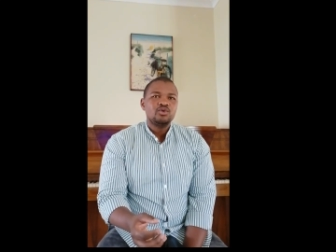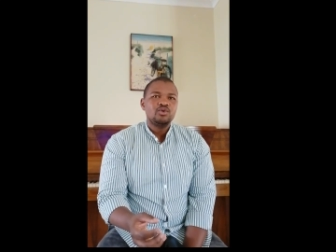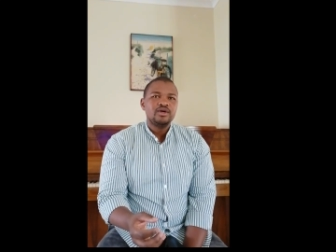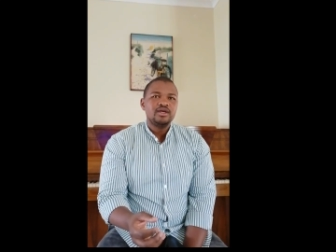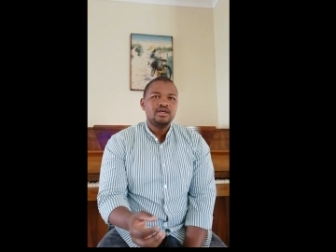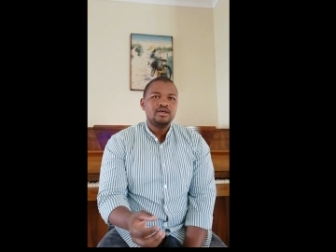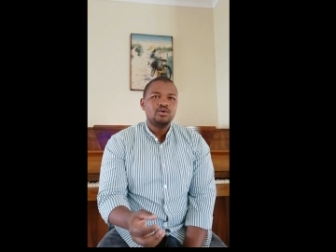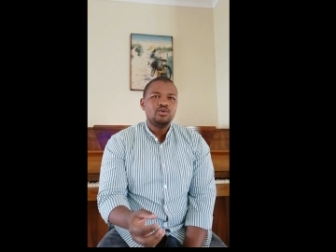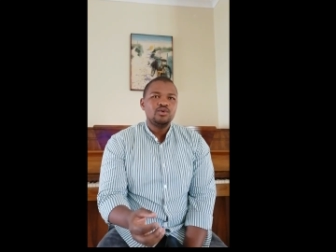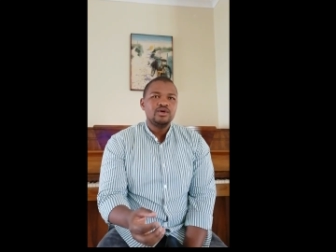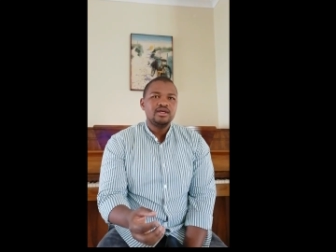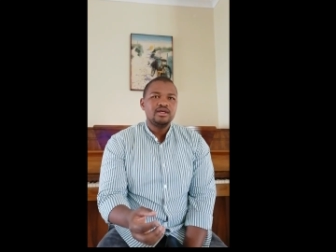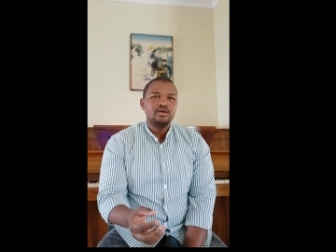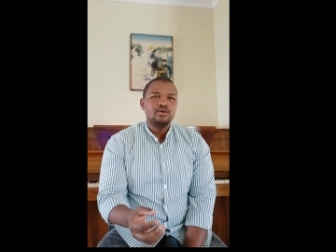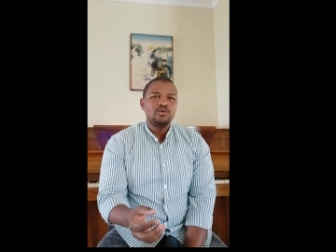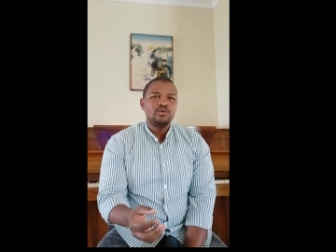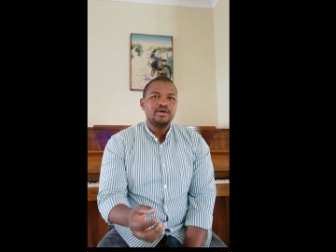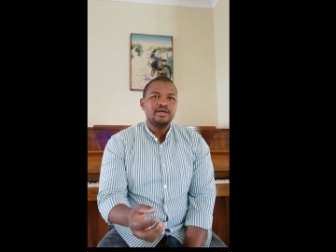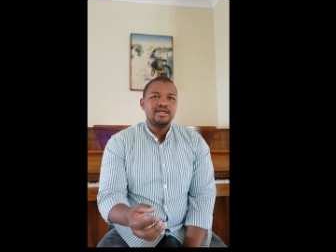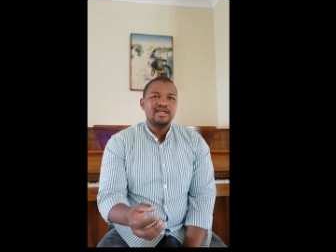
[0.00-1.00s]
we,
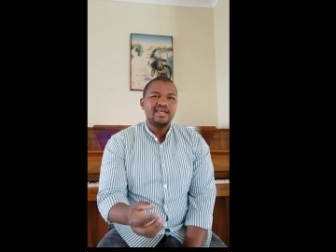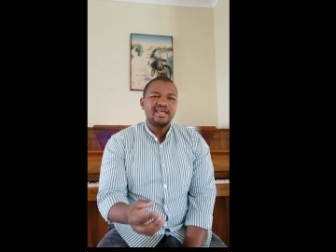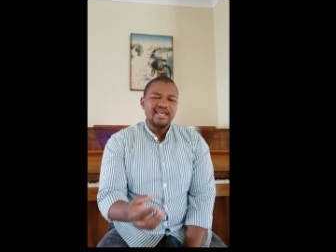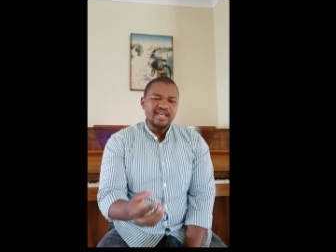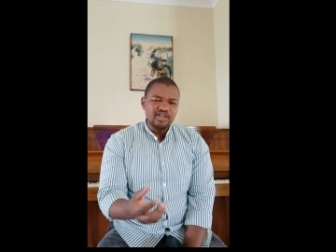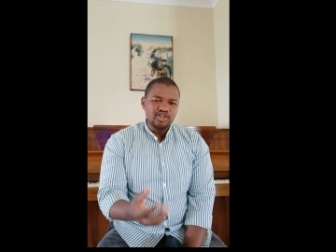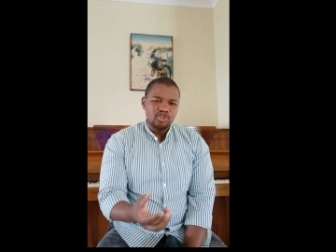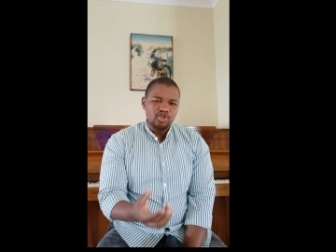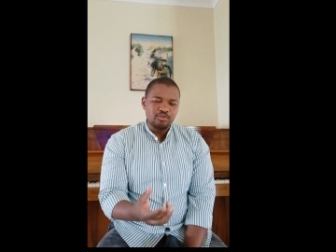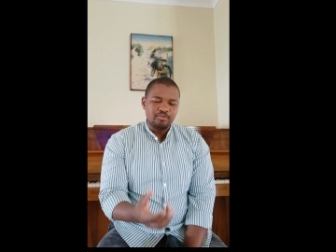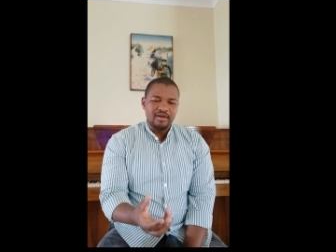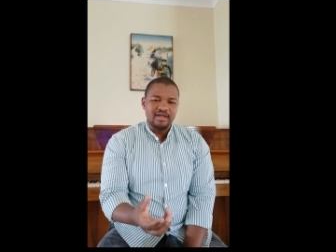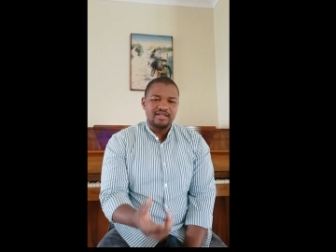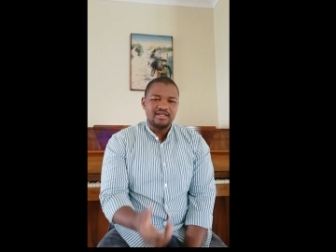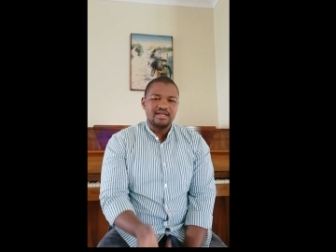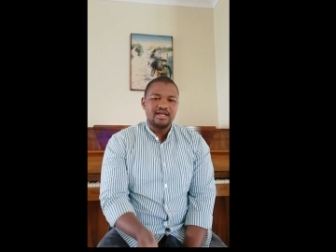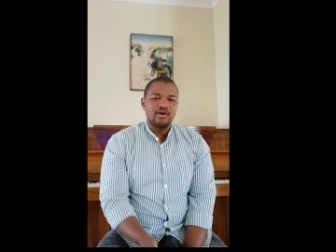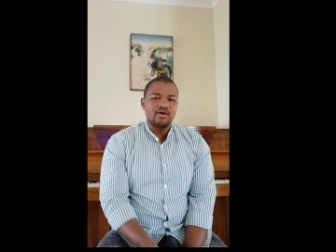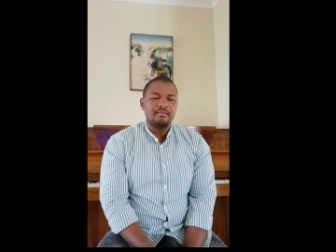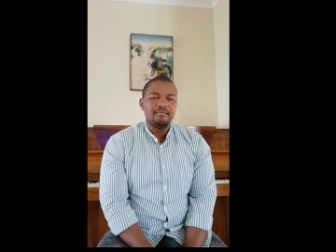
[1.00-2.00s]
we, we
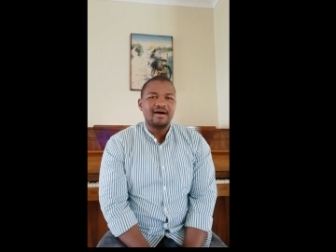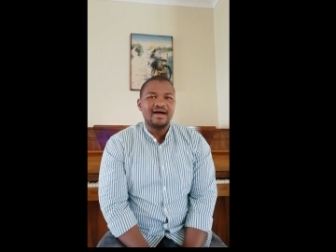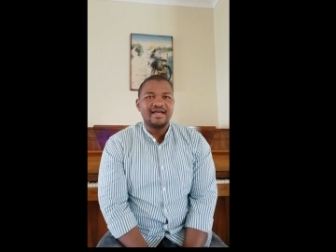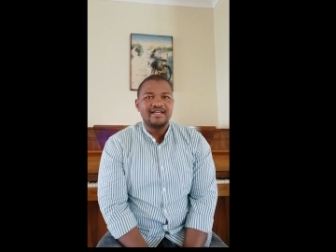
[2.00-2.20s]
incubate in our